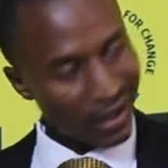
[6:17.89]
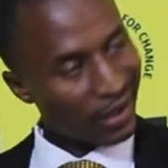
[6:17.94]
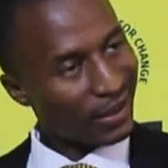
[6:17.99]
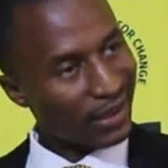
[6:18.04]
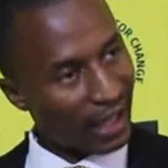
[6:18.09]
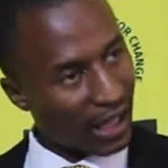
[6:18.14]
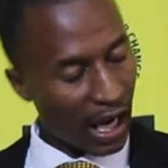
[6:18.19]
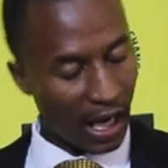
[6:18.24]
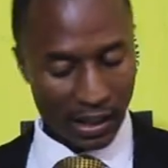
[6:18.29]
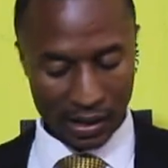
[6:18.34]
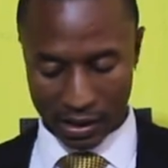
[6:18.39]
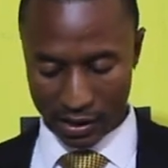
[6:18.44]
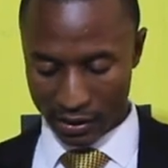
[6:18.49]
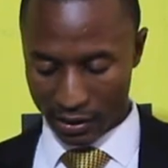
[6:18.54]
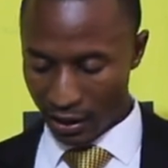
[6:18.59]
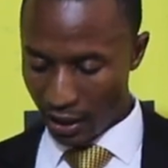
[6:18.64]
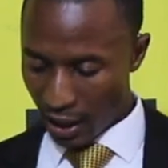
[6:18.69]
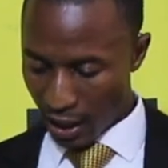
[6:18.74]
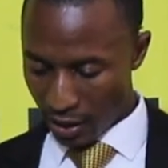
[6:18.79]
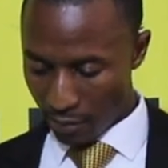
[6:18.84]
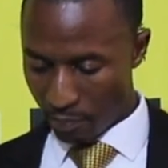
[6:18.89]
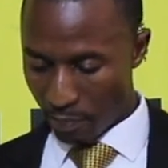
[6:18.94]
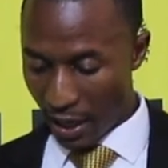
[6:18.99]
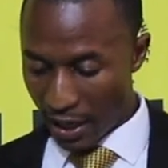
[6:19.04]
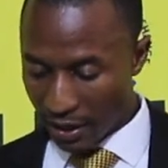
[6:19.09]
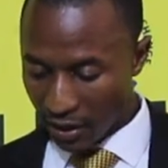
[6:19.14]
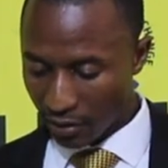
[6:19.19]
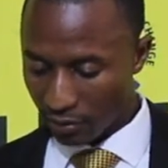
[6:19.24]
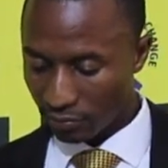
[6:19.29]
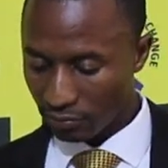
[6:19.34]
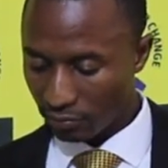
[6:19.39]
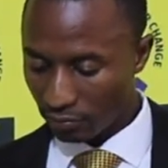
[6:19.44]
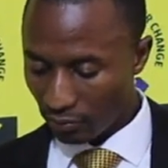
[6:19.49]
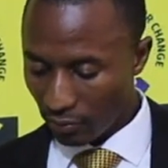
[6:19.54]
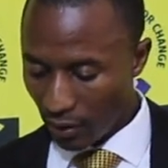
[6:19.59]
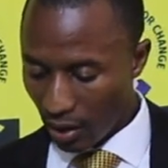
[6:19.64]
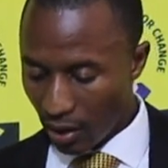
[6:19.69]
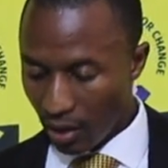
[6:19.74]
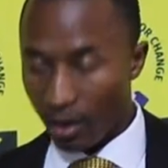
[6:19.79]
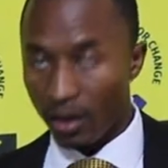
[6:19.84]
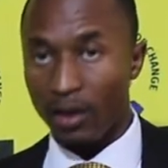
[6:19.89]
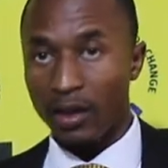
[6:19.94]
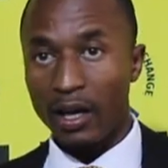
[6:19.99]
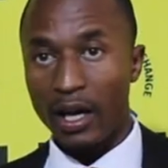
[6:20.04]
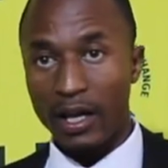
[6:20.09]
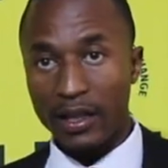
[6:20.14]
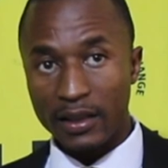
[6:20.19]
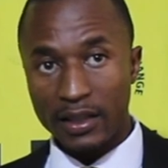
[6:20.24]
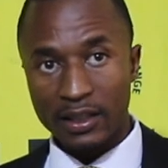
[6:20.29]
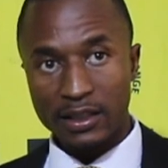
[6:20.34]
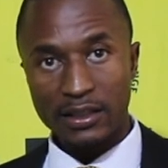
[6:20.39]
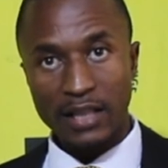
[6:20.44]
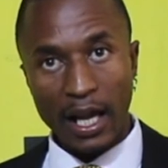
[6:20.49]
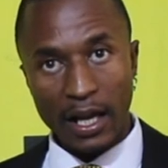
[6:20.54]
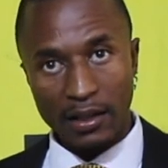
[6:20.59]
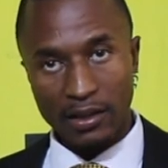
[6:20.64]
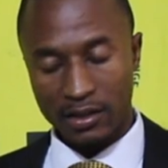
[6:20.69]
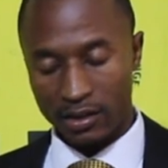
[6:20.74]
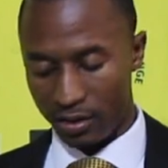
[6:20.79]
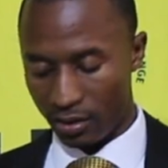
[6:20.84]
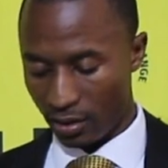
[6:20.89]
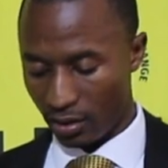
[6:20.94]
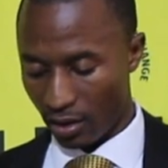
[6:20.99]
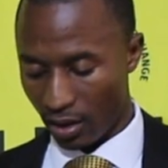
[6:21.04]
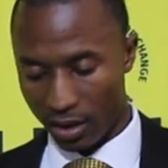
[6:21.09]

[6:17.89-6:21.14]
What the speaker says: The country is clearly burning, and the state